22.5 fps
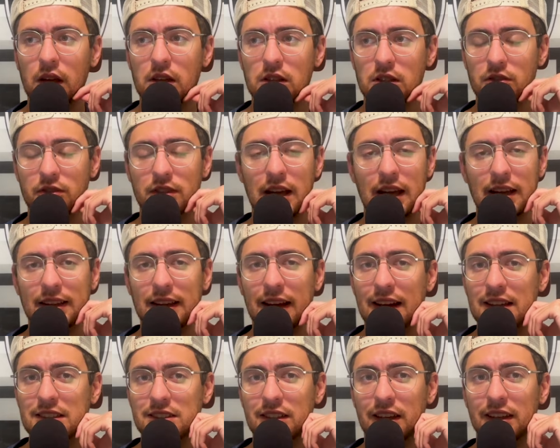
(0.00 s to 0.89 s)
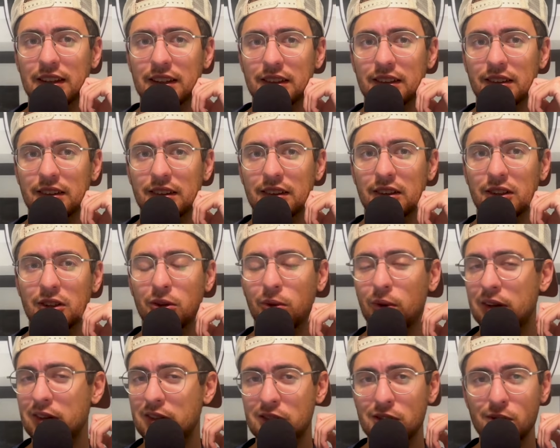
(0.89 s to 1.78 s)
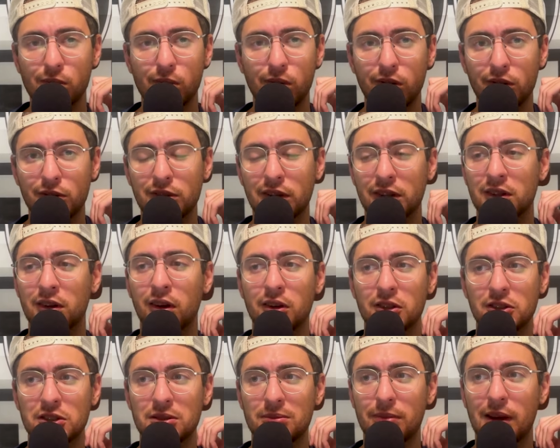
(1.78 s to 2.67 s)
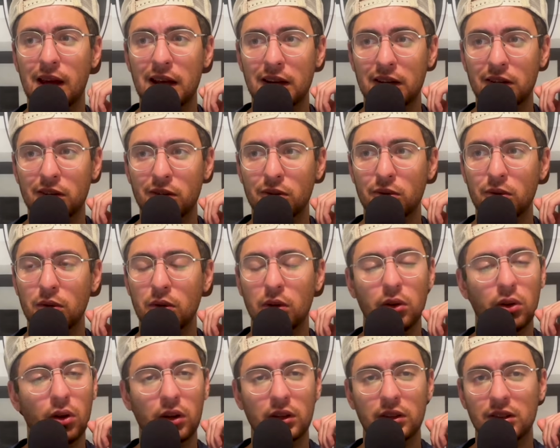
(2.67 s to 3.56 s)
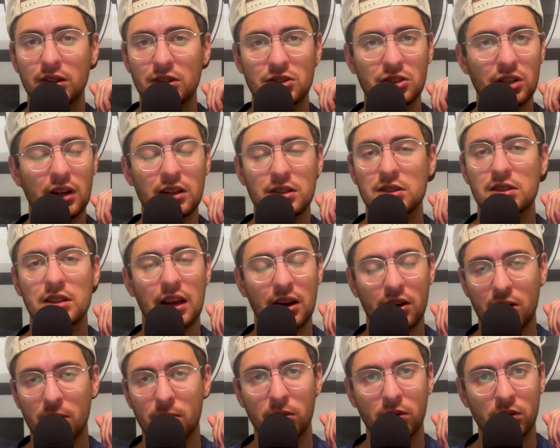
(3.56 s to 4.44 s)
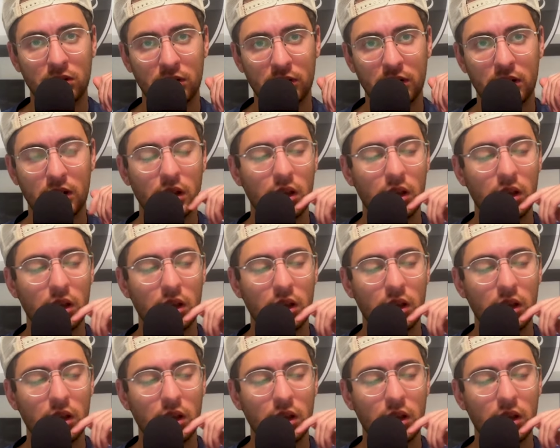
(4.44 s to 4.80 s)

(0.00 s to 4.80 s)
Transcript: you've got guys like Quinn Ewers and Carson Beck who looked just terrible.